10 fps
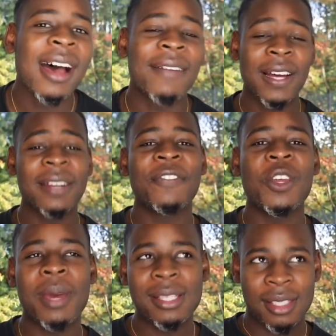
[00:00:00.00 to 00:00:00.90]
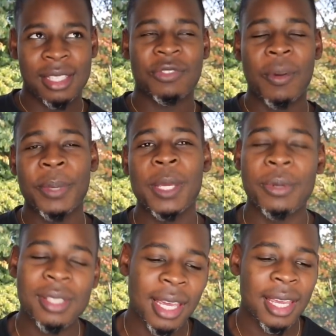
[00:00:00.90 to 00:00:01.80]
I've had a few messages from
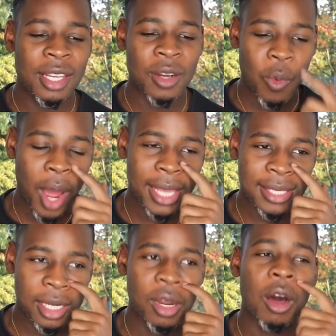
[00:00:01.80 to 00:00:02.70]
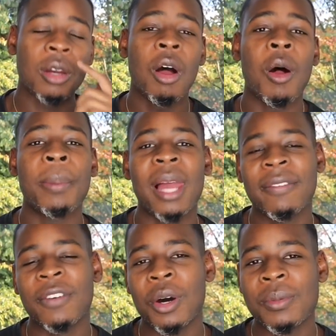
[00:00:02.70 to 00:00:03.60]
people saying, you know, why is it not on all
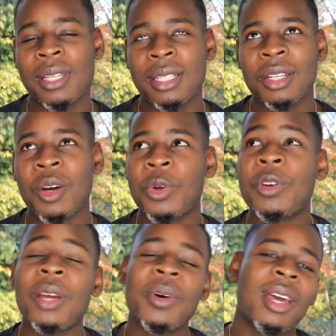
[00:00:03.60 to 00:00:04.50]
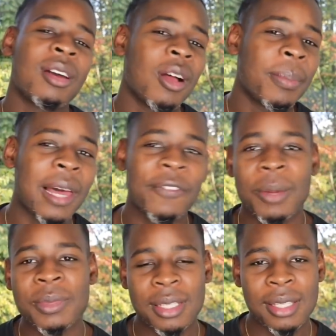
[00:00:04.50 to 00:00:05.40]
platforms, and you know, we really want it on all
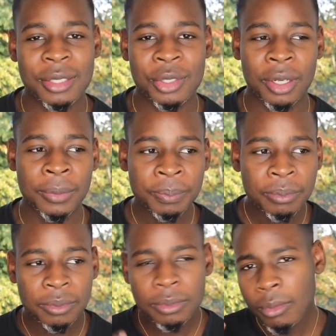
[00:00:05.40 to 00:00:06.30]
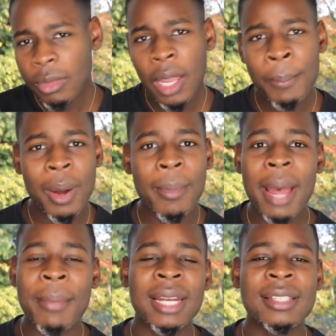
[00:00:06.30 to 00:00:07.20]
platforms, etc. But
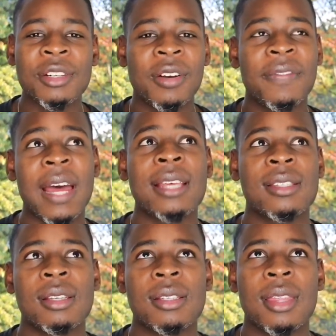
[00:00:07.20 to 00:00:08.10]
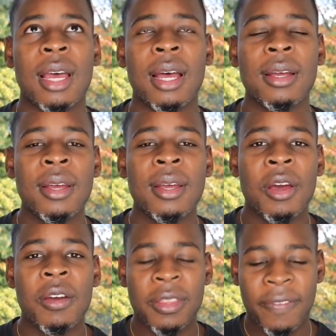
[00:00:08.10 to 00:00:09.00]
my manager advised us that
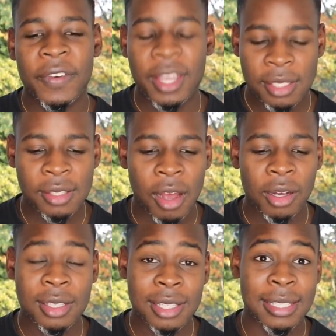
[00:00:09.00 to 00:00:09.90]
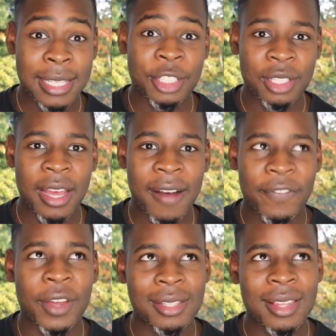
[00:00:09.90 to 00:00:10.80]
the first song, because this is literally our
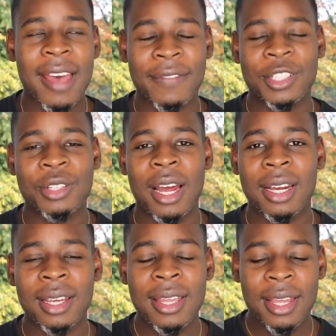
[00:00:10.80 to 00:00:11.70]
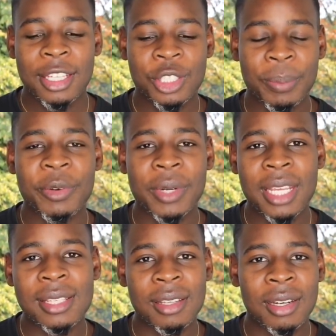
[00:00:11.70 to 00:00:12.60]
first ever track, should be
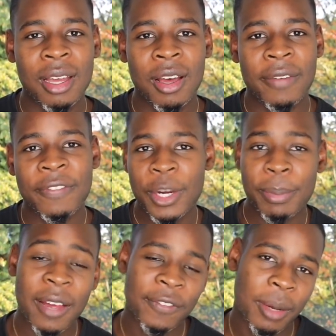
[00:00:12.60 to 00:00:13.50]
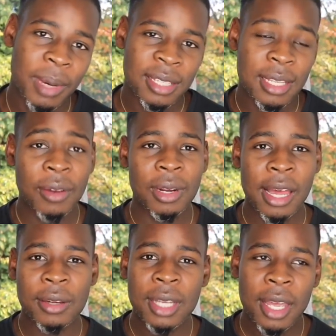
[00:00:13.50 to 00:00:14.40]
released on a free platform like
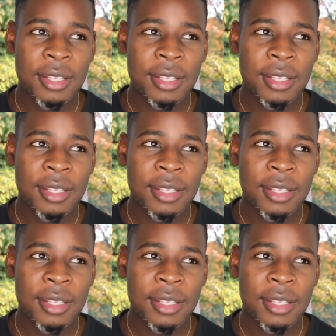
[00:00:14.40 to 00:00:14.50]
SoundCloud.